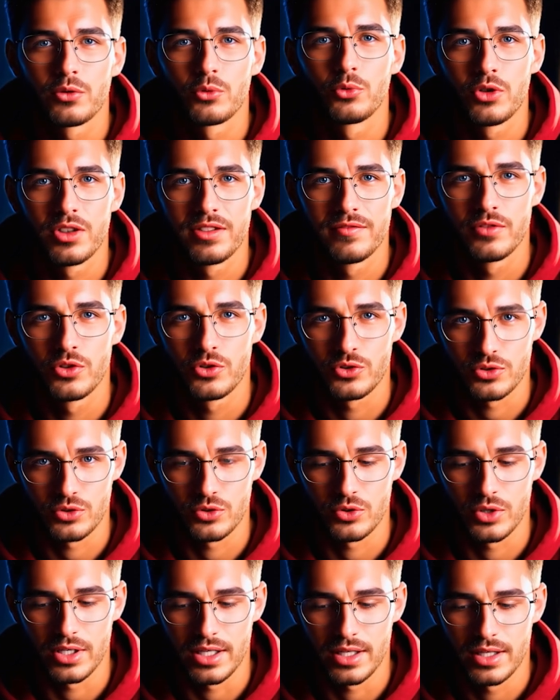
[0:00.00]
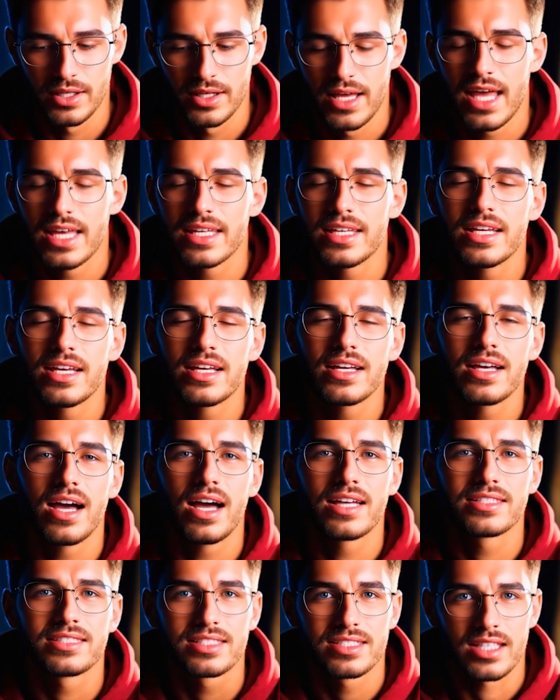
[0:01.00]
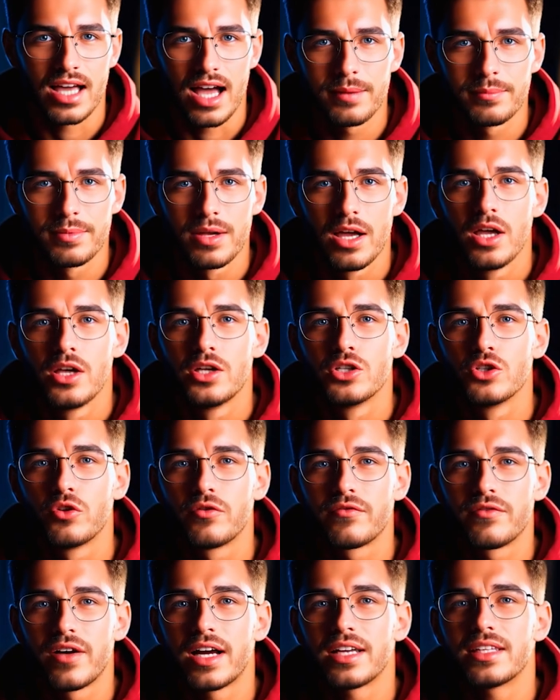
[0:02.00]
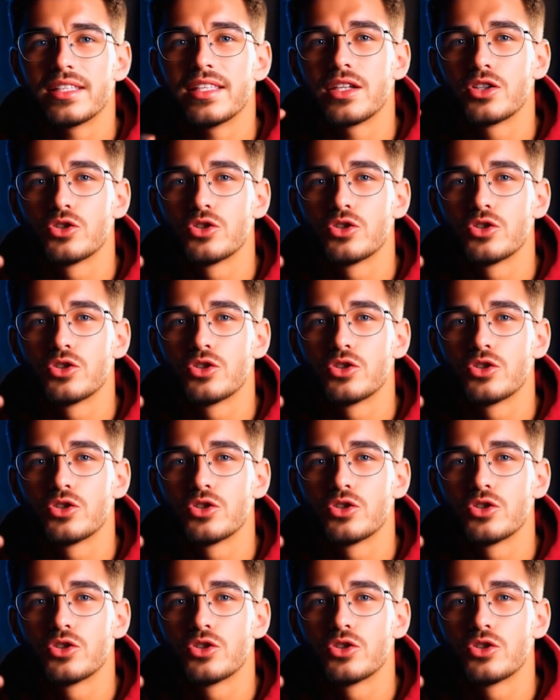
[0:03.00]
preview screen. And here at the top, you'll find the